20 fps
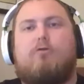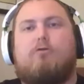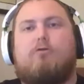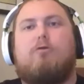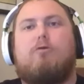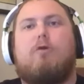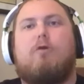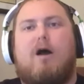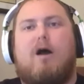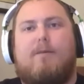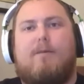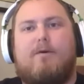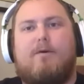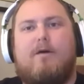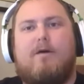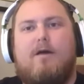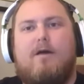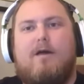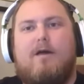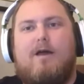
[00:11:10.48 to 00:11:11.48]
grew up
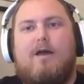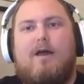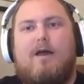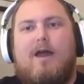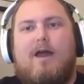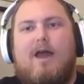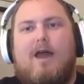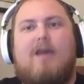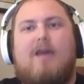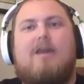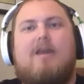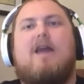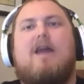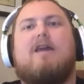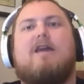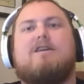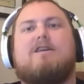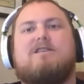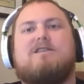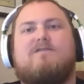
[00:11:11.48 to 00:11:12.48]
a
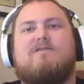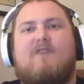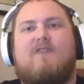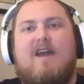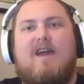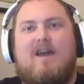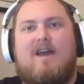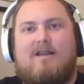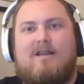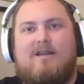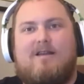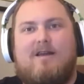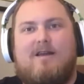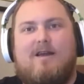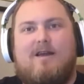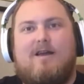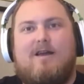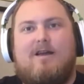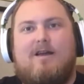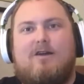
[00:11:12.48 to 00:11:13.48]
Yankees fan,
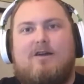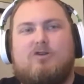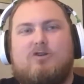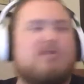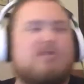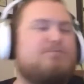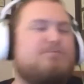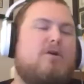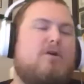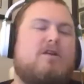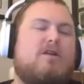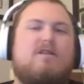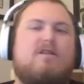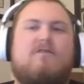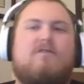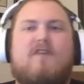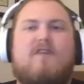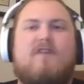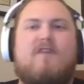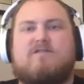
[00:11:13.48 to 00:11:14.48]
just putting in
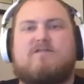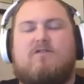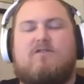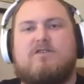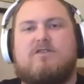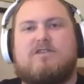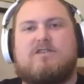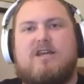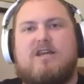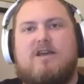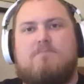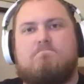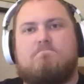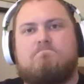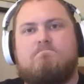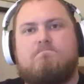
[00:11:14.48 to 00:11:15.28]
the fix for his team?